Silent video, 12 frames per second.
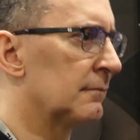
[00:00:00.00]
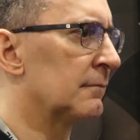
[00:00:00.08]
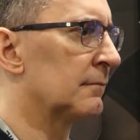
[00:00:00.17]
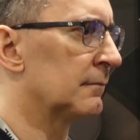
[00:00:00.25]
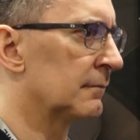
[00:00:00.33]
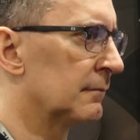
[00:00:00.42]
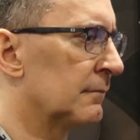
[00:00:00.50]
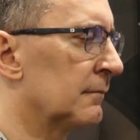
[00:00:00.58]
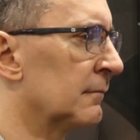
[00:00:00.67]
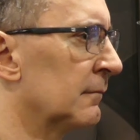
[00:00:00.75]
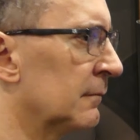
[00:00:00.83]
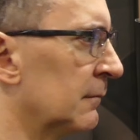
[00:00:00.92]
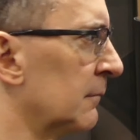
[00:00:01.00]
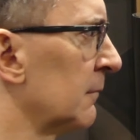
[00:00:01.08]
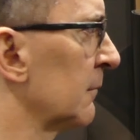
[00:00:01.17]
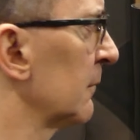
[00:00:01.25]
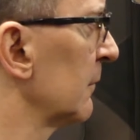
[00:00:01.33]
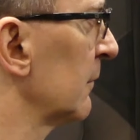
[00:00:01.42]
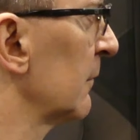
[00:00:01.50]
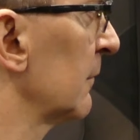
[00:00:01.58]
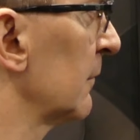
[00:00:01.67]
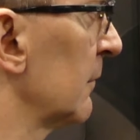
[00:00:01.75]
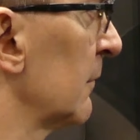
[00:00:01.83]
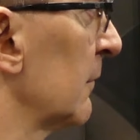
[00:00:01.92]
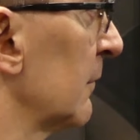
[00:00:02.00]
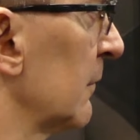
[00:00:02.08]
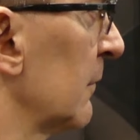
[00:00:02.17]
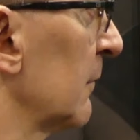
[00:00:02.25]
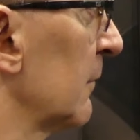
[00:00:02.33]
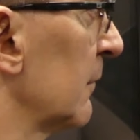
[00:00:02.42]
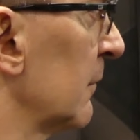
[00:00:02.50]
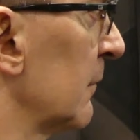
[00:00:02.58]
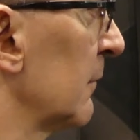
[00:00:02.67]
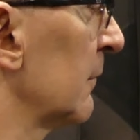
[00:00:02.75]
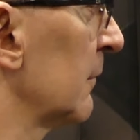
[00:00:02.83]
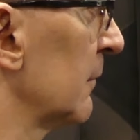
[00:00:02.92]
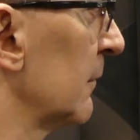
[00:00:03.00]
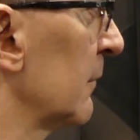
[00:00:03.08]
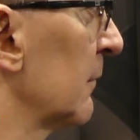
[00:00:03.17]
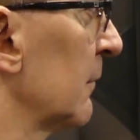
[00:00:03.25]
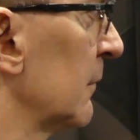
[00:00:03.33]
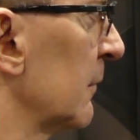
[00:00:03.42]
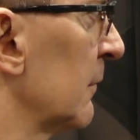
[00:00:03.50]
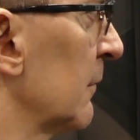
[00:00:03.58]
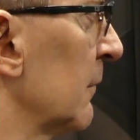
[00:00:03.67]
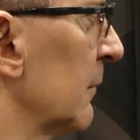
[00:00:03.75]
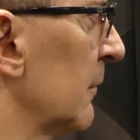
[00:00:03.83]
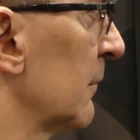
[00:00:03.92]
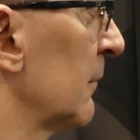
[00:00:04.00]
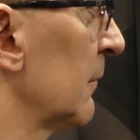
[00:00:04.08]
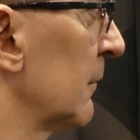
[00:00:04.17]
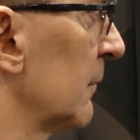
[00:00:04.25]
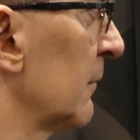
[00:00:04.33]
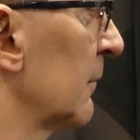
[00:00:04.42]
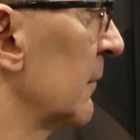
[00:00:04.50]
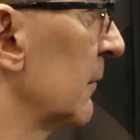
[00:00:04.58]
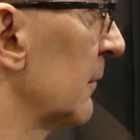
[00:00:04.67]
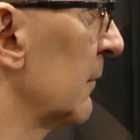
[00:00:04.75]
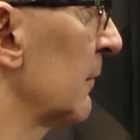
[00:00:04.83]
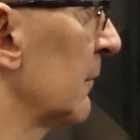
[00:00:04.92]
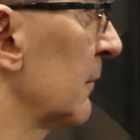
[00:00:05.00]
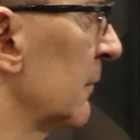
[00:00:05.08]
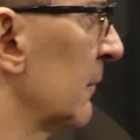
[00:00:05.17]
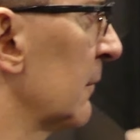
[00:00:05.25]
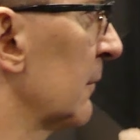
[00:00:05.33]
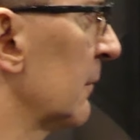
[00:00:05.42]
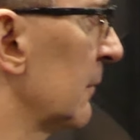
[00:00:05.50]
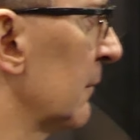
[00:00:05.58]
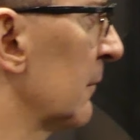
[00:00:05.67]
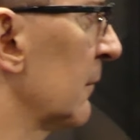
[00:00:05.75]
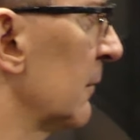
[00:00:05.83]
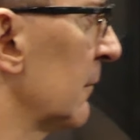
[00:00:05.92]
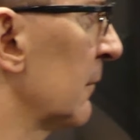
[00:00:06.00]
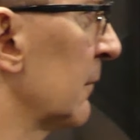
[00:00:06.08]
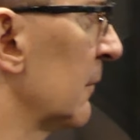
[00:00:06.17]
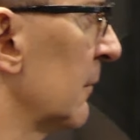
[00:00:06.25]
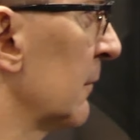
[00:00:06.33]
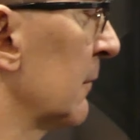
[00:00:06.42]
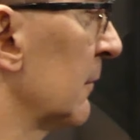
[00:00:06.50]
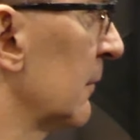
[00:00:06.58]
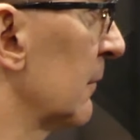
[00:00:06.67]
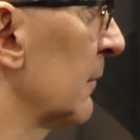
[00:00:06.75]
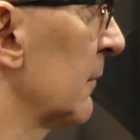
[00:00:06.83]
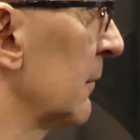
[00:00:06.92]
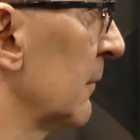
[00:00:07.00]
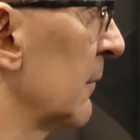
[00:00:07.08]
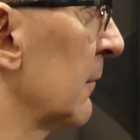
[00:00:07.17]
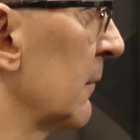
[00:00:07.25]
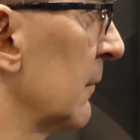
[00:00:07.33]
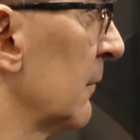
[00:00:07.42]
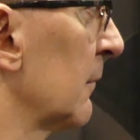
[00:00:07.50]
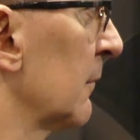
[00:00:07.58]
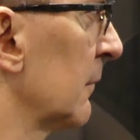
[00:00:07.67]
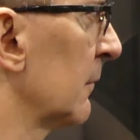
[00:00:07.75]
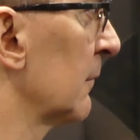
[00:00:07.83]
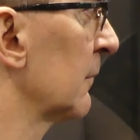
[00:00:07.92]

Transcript: (silent)